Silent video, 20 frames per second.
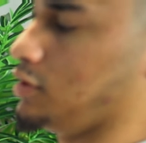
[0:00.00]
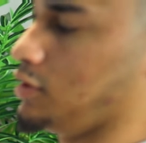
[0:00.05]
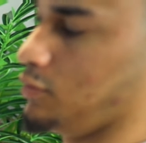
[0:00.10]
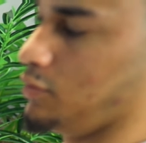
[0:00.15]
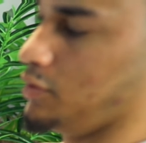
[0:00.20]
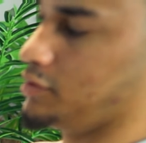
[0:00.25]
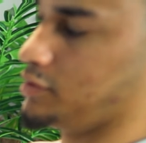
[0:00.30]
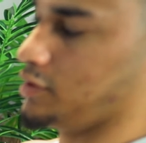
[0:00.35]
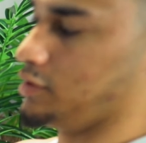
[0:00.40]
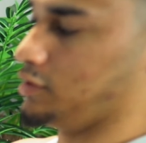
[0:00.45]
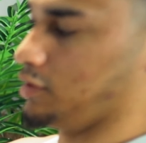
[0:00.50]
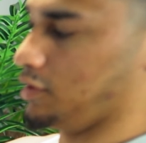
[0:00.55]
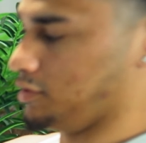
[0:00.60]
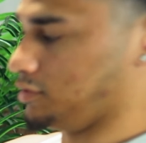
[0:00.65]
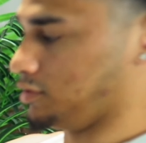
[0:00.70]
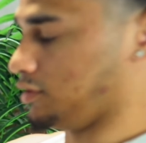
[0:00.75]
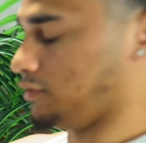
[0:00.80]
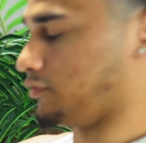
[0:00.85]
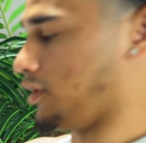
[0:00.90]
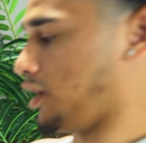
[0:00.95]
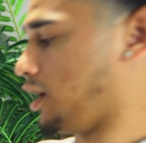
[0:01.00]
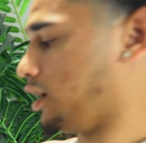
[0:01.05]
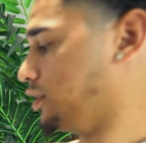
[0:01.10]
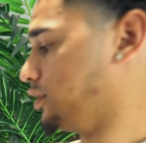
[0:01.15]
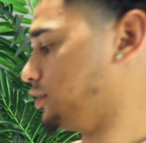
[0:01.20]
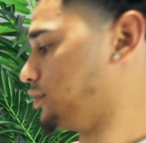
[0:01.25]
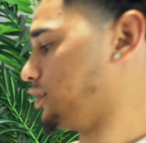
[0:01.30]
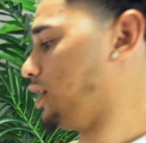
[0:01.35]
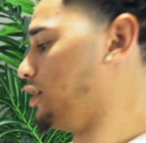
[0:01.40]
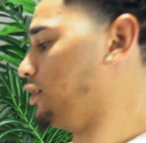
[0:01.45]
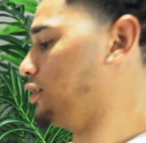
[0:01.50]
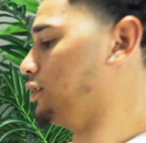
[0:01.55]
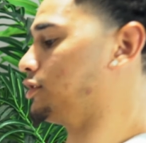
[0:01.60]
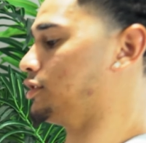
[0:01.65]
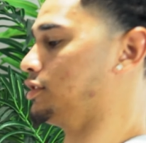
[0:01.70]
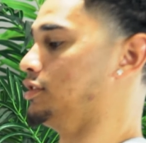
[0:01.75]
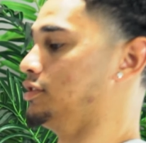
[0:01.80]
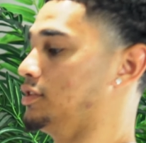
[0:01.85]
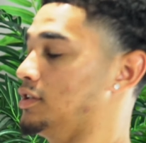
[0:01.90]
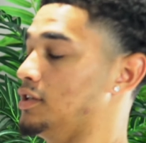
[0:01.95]
Saturday. Wednesday, Thursday, Friday, Saturday,
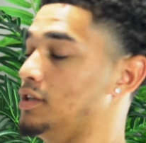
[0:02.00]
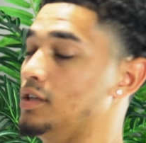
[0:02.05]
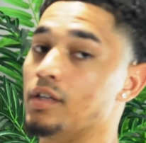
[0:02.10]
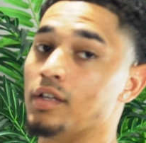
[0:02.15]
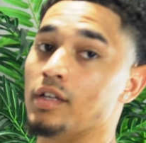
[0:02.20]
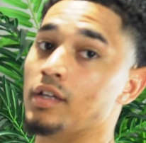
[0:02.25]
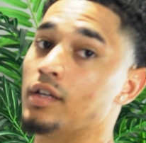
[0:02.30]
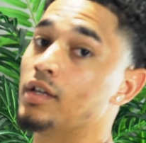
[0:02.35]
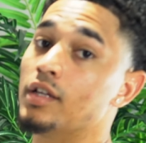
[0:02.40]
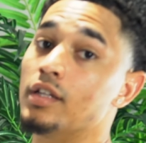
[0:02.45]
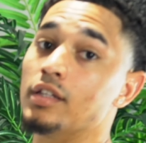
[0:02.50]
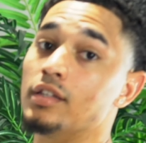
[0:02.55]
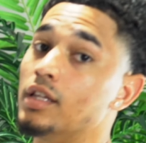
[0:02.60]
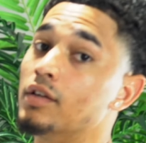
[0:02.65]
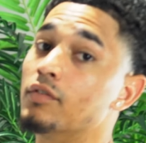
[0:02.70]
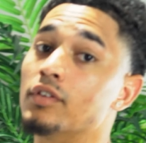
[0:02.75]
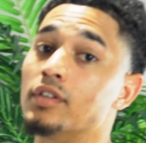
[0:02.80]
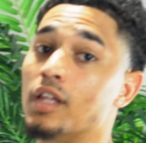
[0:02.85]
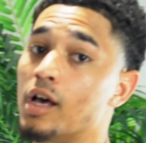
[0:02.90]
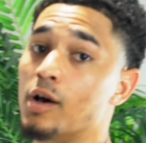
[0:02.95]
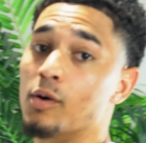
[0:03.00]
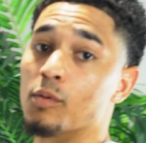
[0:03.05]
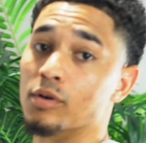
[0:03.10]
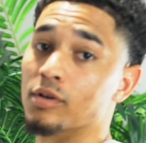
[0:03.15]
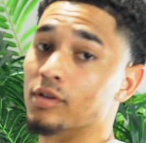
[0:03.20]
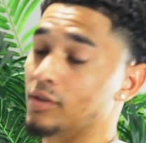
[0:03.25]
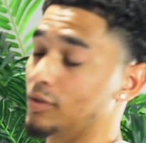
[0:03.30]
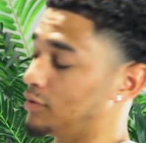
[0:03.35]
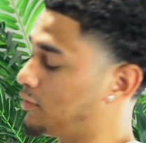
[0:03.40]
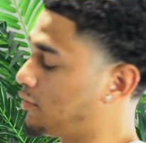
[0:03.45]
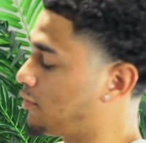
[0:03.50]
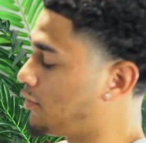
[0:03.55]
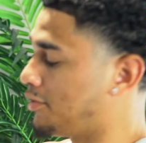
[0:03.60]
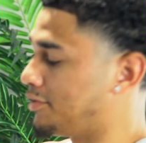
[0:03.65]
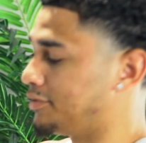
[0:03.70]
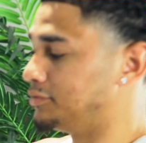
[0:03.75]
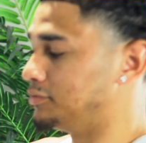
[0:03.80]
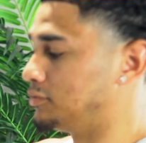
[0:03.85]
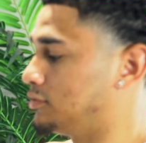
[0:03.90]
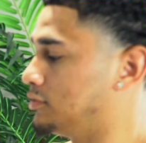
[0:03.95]
Sunday. Never not working.
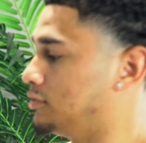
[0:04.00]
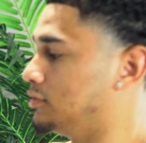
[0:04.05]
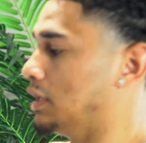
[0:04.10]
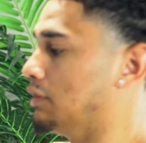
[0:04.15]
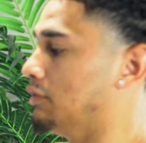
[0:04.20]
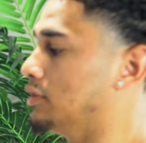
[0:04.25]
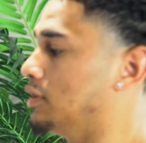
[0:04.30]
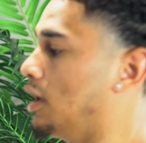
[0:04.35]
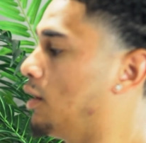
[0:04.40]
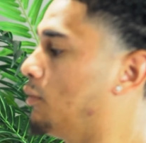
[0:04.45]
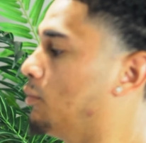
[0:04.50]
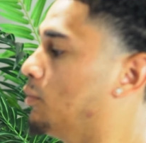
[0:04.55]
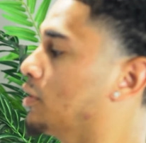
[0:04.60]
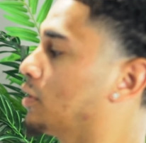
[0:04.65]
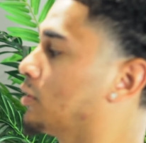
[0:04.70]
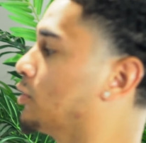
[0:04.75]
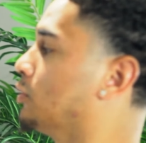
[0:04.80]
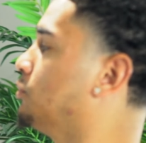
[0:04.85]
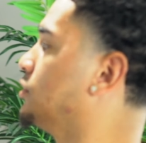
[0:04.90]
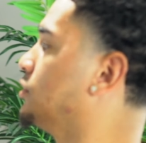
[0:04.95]
Never not working. I'll